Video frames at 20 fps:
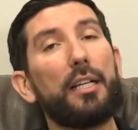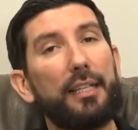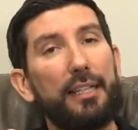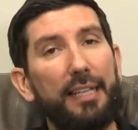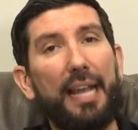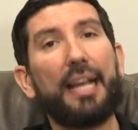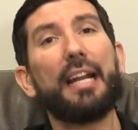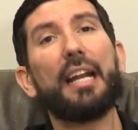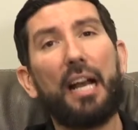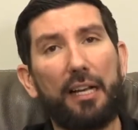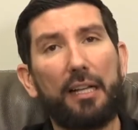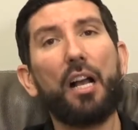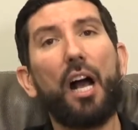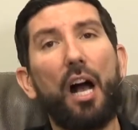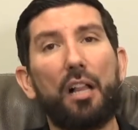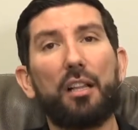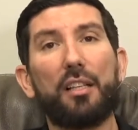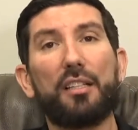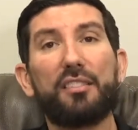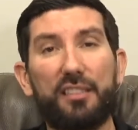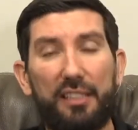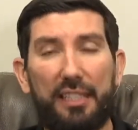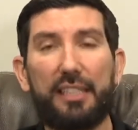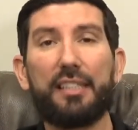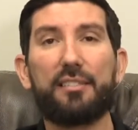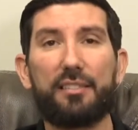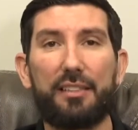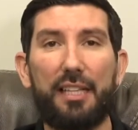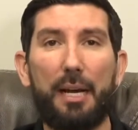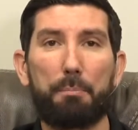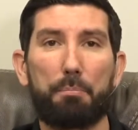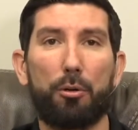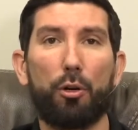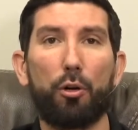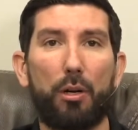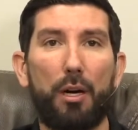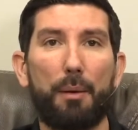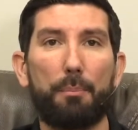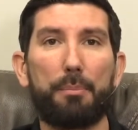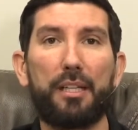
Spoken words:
Canine College is that program,